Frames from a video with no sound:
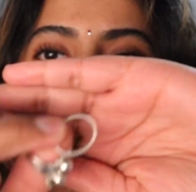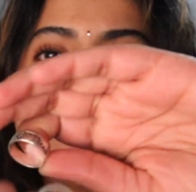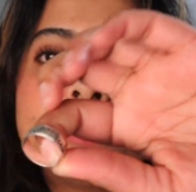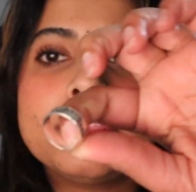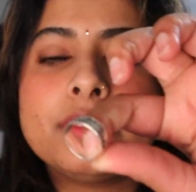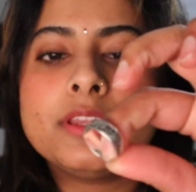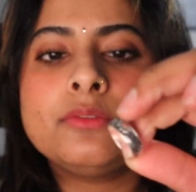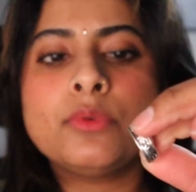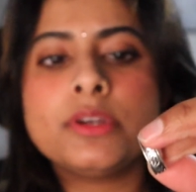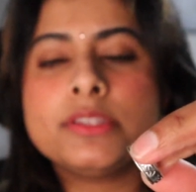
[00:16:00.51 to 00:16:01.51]
Very
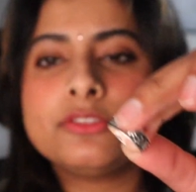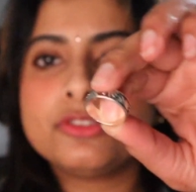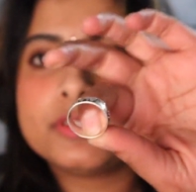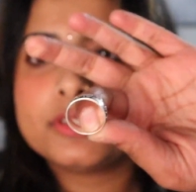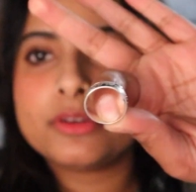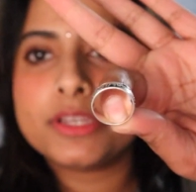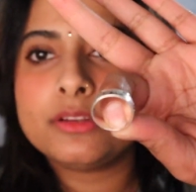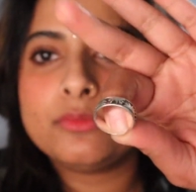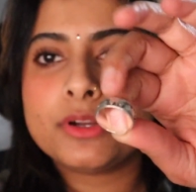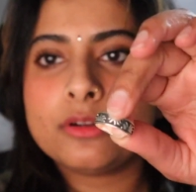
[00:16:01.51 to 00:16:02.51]
thin ones just so I
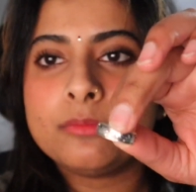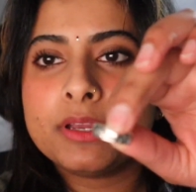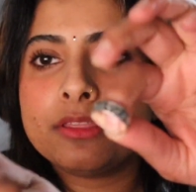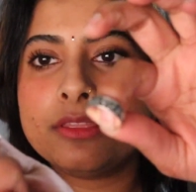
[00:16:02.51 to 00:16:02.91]
can wear on my